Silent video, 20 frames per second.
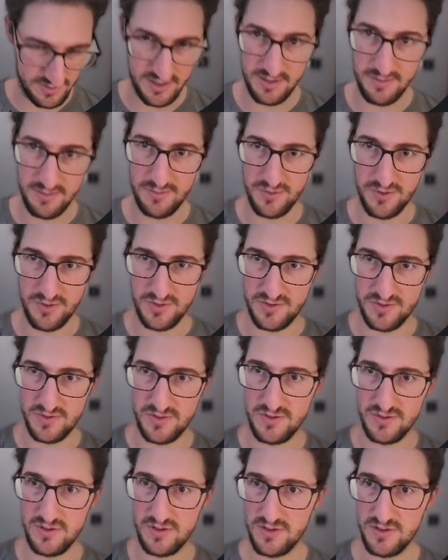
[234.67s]
import
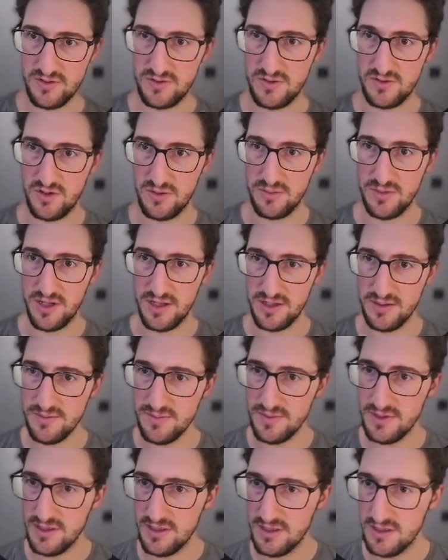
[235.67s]

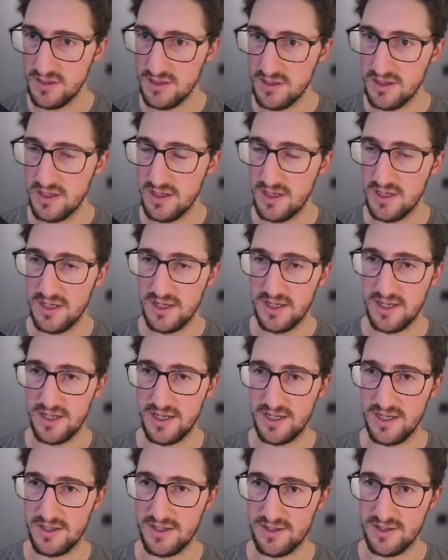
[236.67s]
toml-lib,
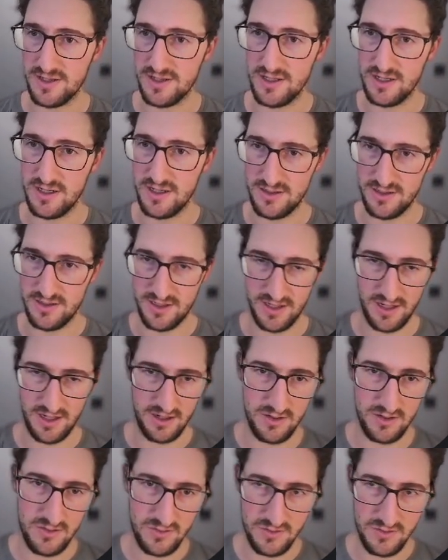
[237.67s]
and in our
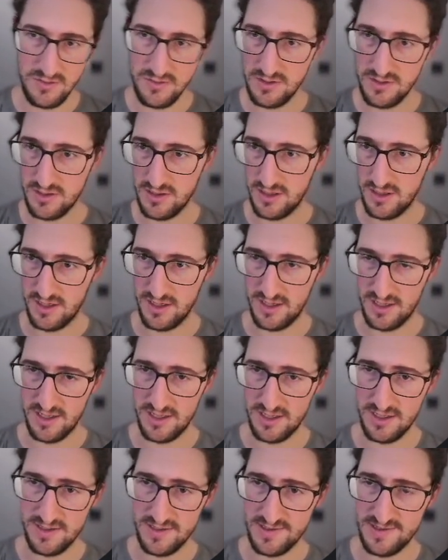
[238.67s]
hello,
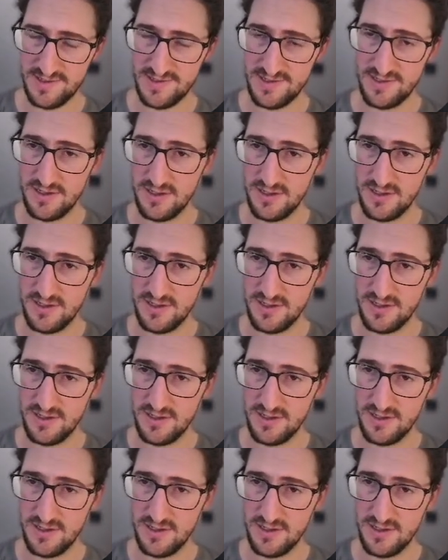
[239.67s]
let's